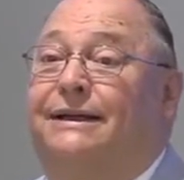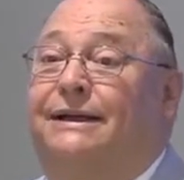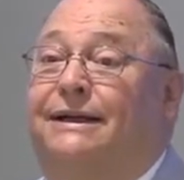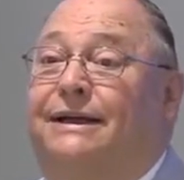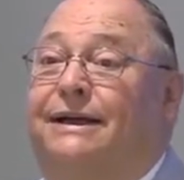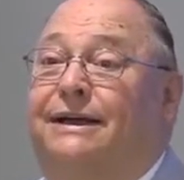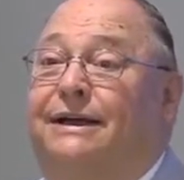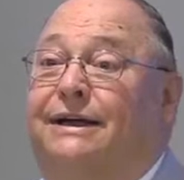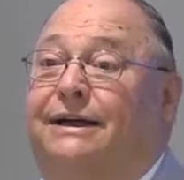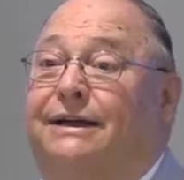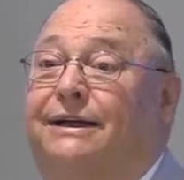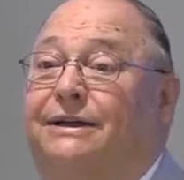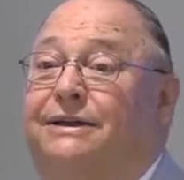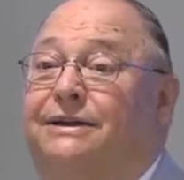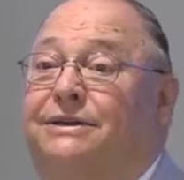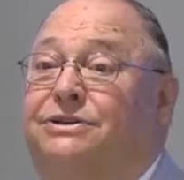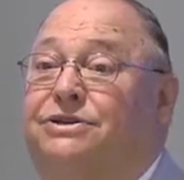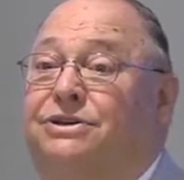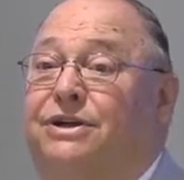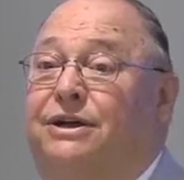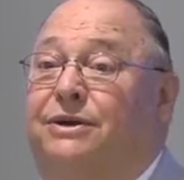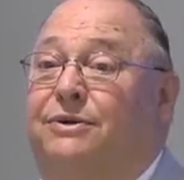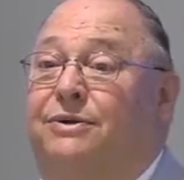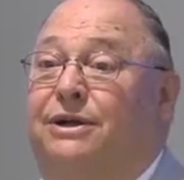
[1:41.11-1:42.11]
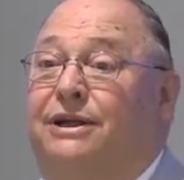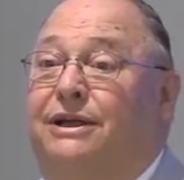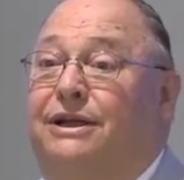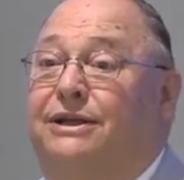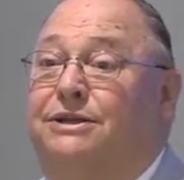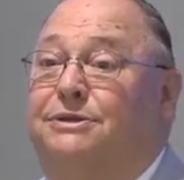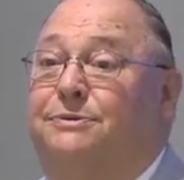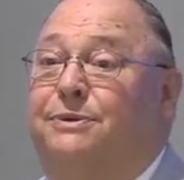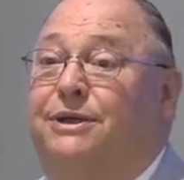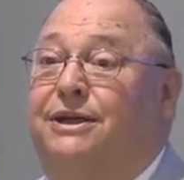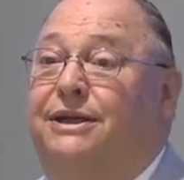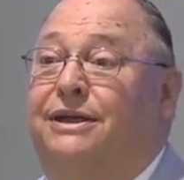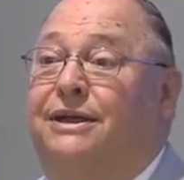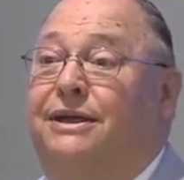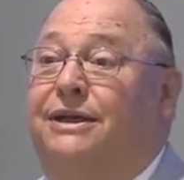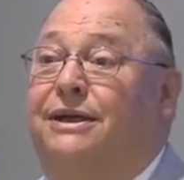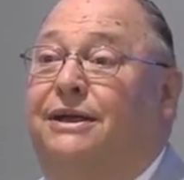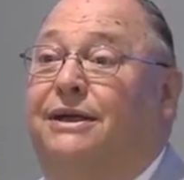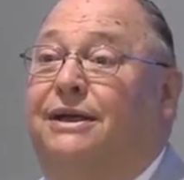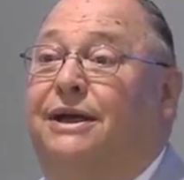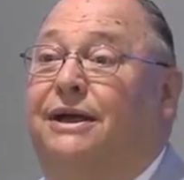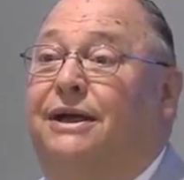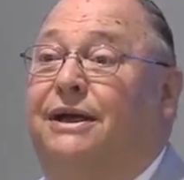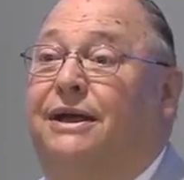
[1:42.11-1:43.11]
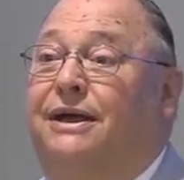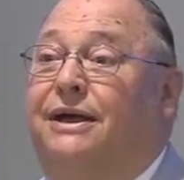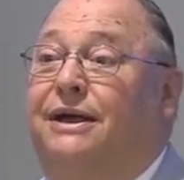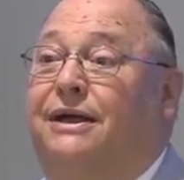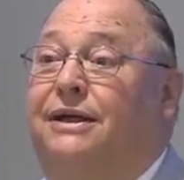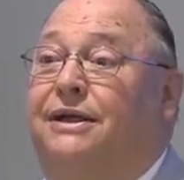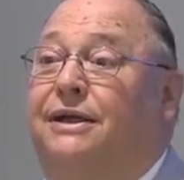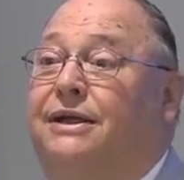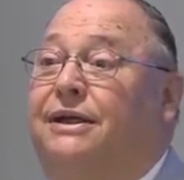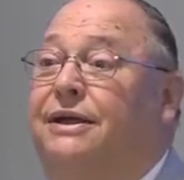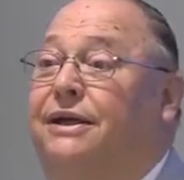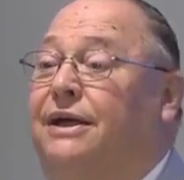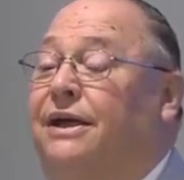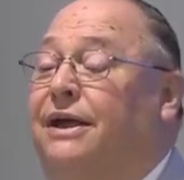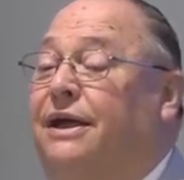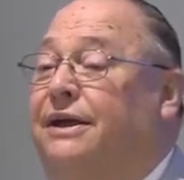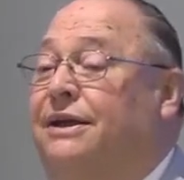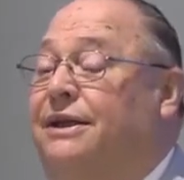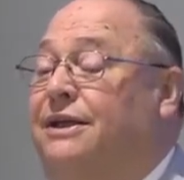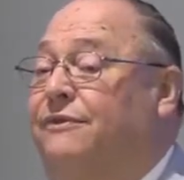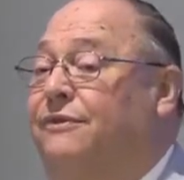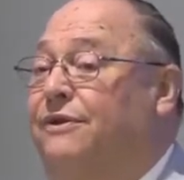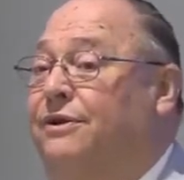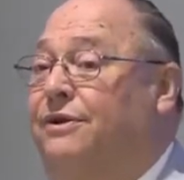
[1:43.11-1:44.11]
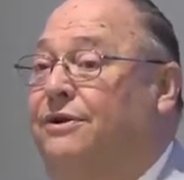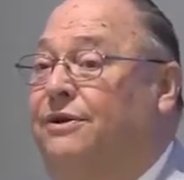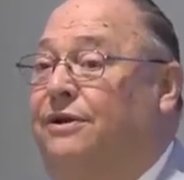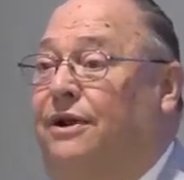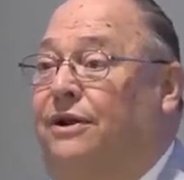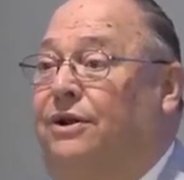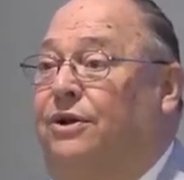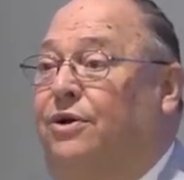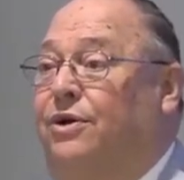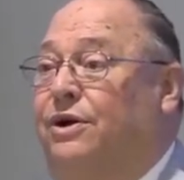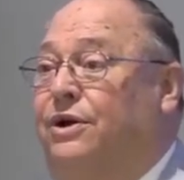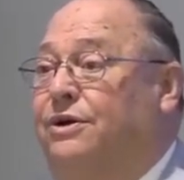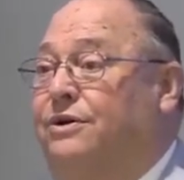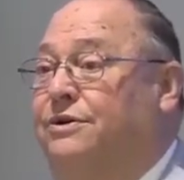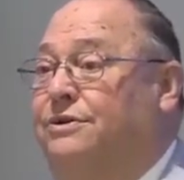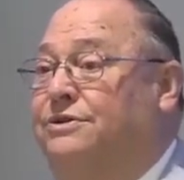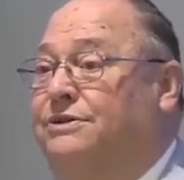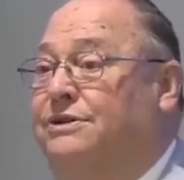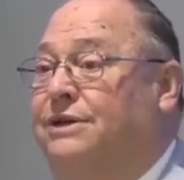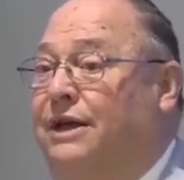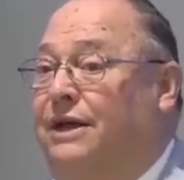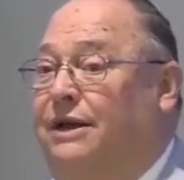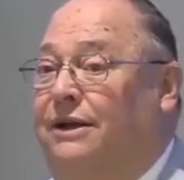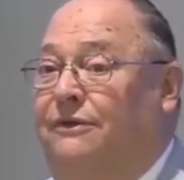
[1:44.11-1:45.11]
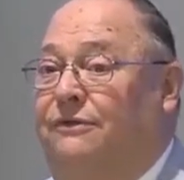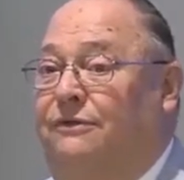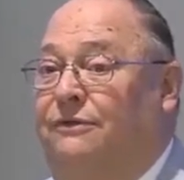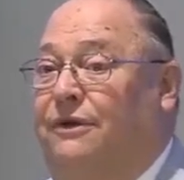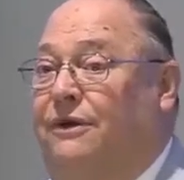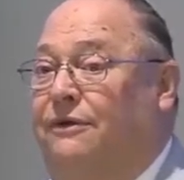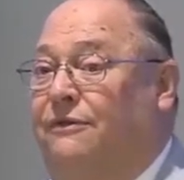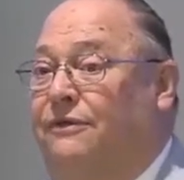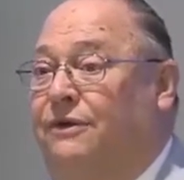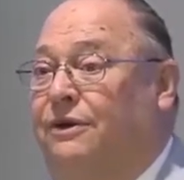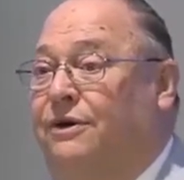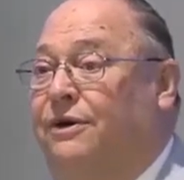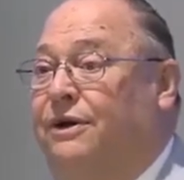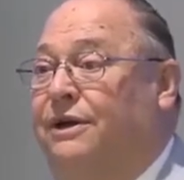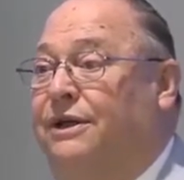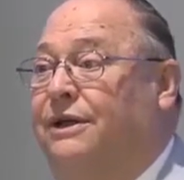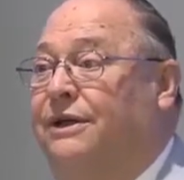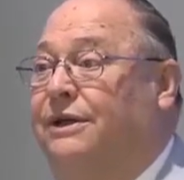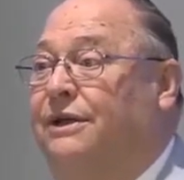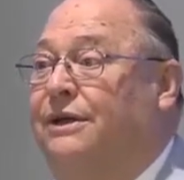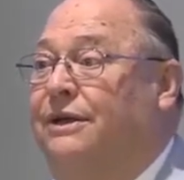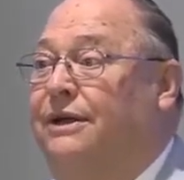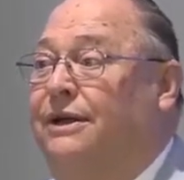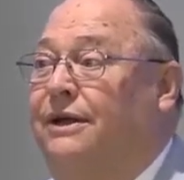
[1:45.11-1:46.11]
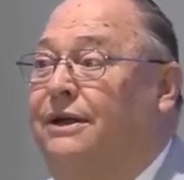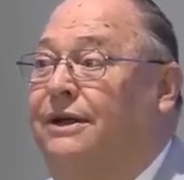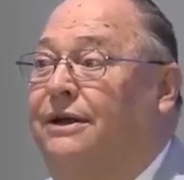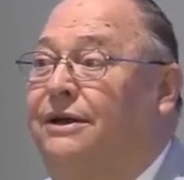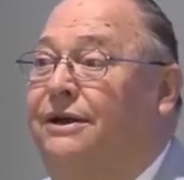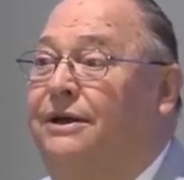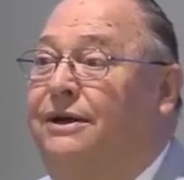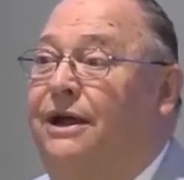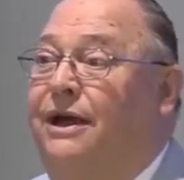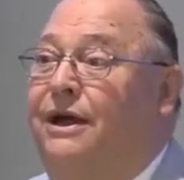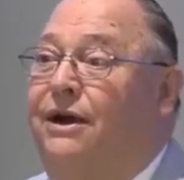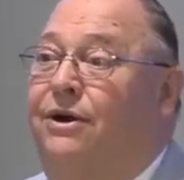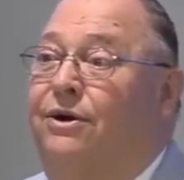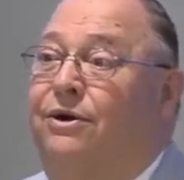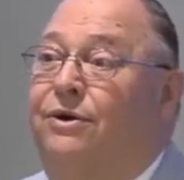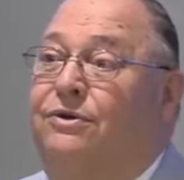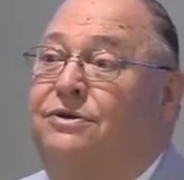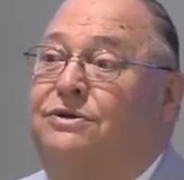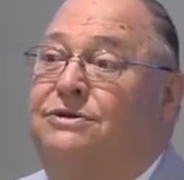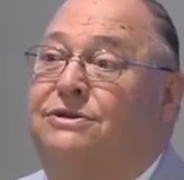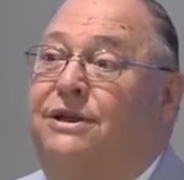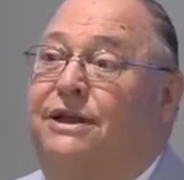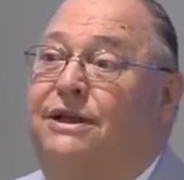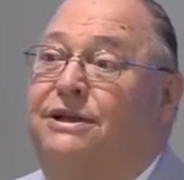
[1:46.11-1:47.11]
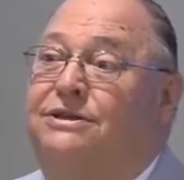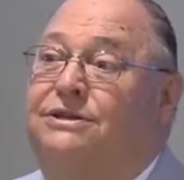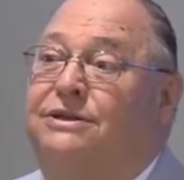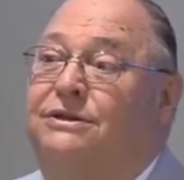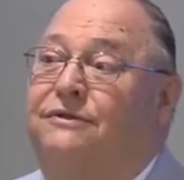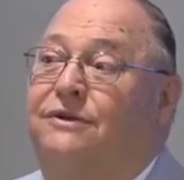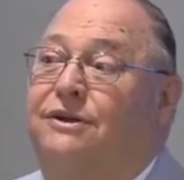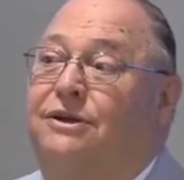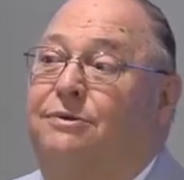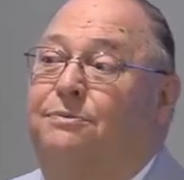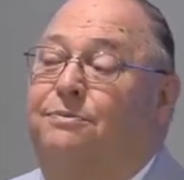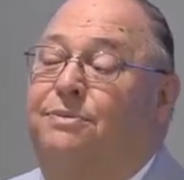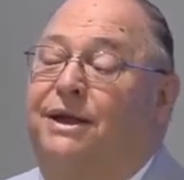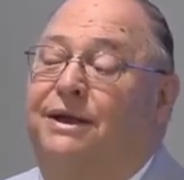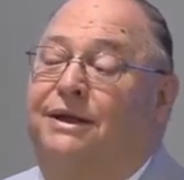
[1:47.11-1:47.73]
generally speaking, and even lawyers get a very narrow slice of it.